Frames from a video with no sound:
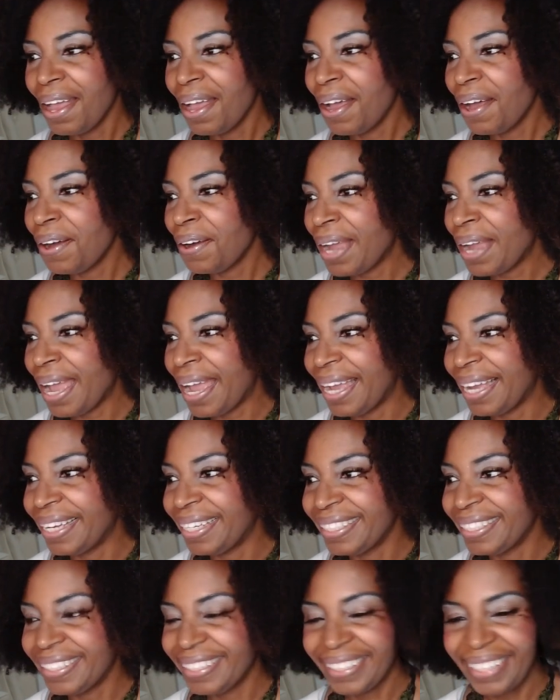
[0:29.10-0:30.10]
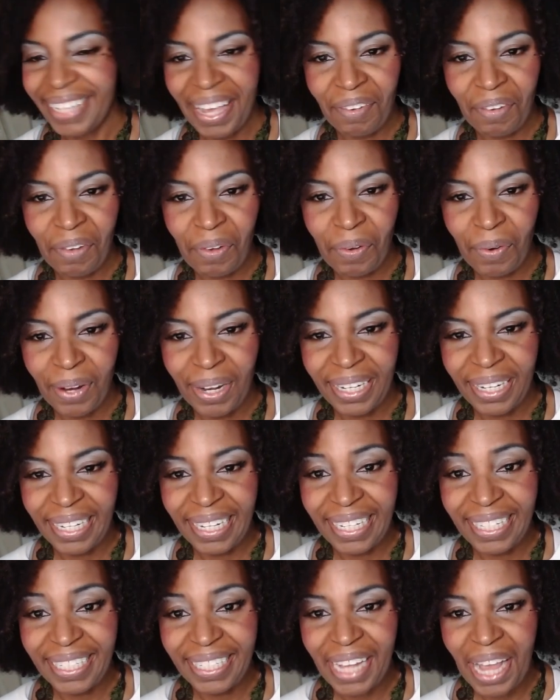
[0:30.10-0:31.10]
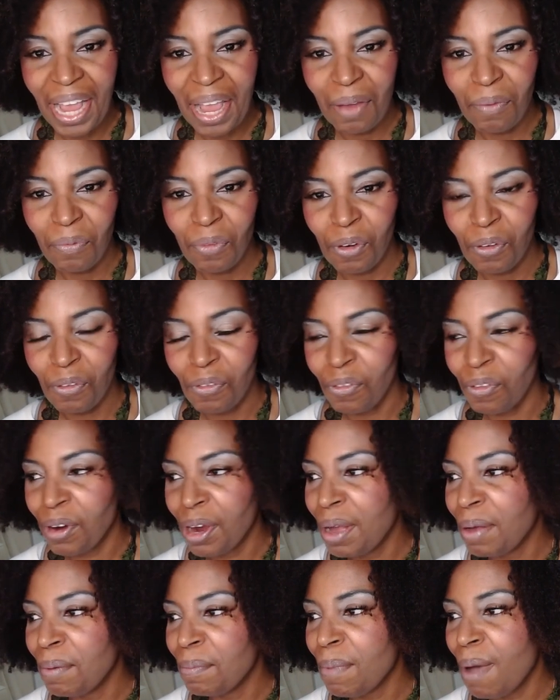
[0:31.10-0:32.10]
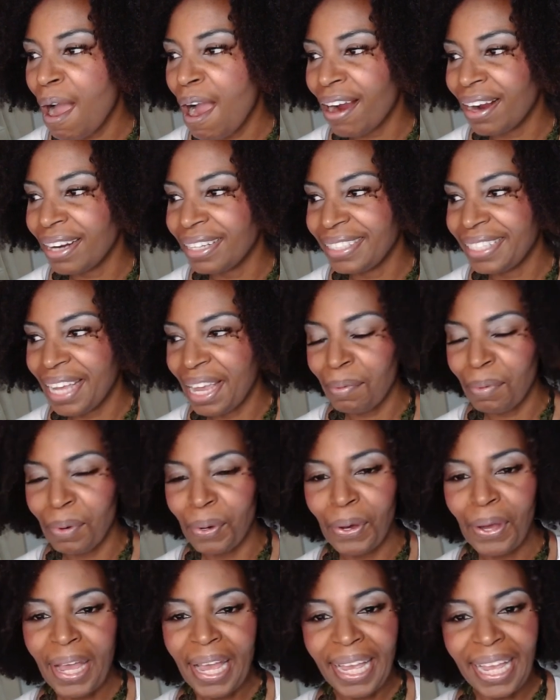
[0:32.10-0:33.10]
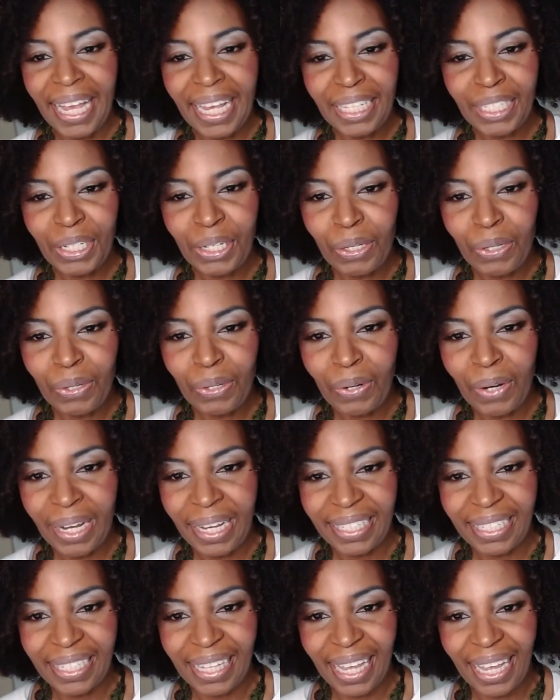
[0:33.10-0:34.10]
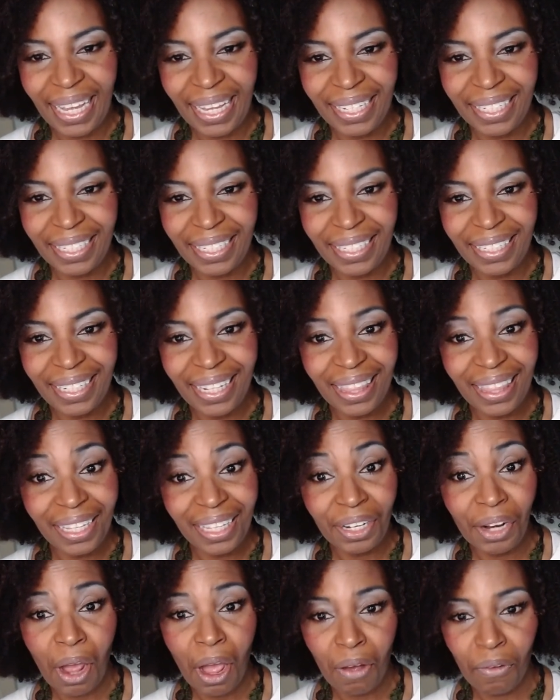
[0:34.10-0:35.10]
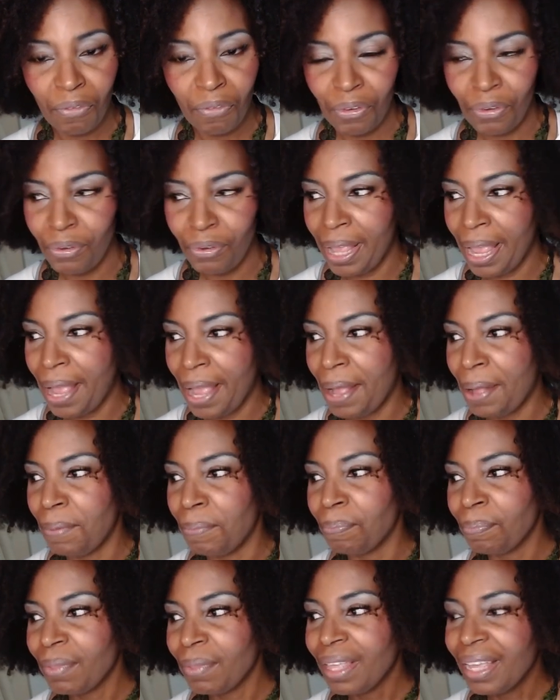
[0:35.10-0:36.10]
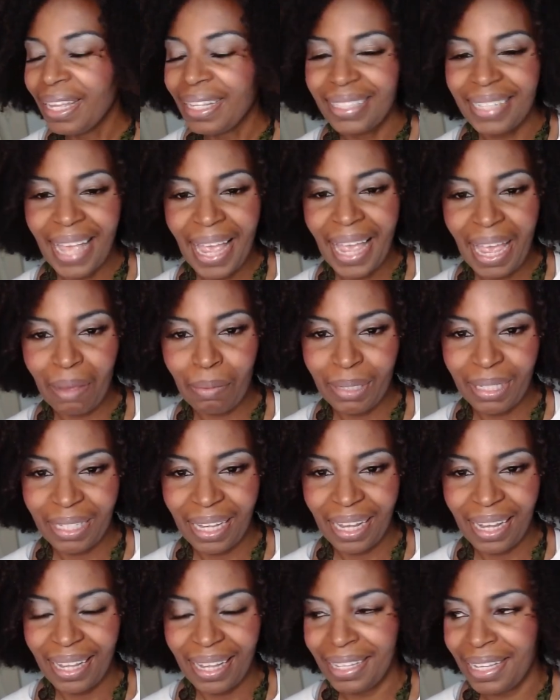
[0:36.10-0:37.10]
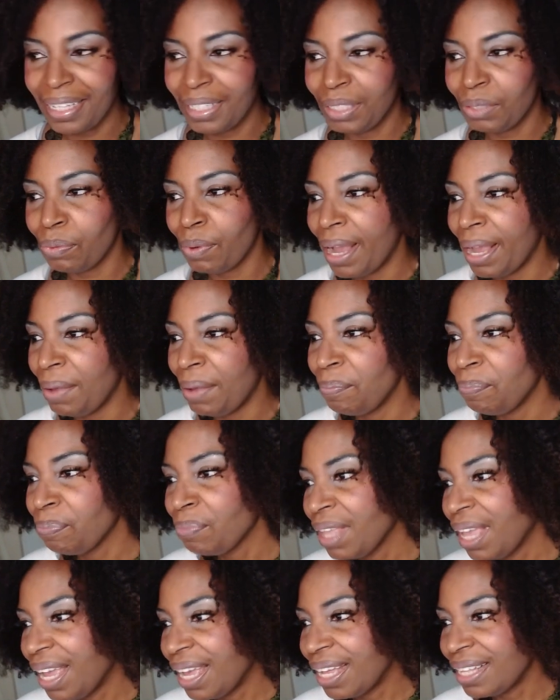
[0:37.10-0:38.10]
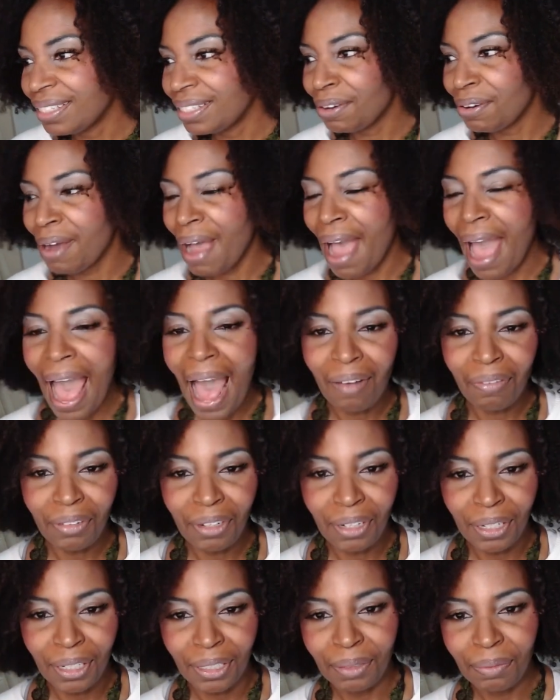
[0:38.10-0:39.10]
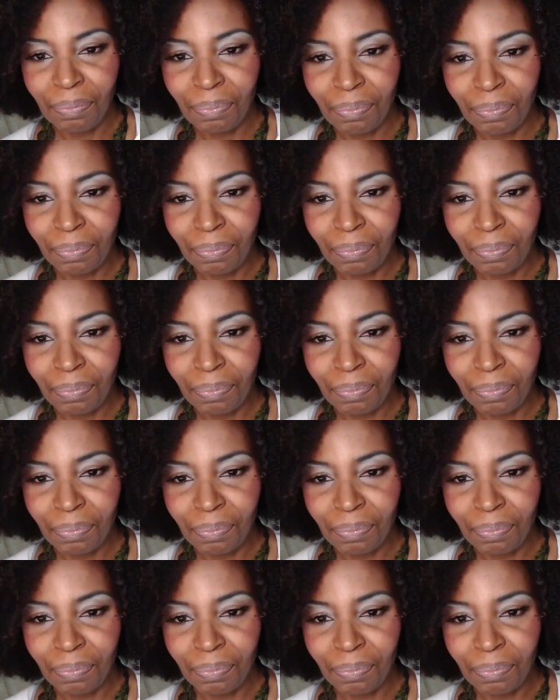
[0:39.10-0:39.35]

Okay, everyone, it's time for From Our Table. Guess who is in the dog food game? It's Amazon, that's right. And so after